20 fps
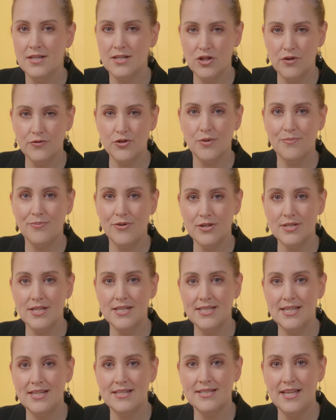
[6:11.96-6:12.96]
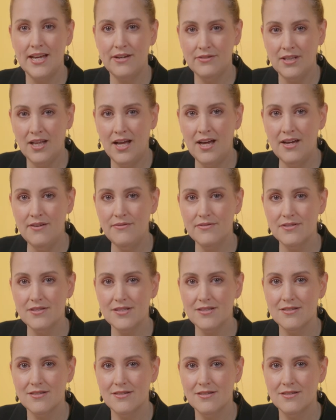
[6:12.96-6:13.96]
Does offshore processing save
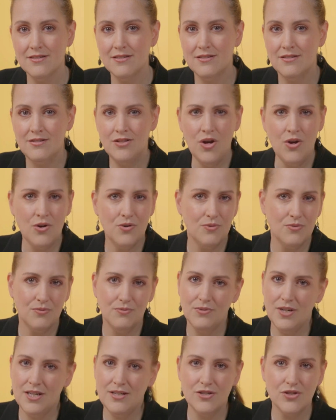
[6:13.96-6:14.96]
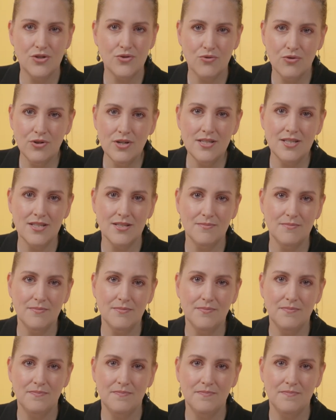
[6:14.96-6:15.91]
lives? No, it destroys them.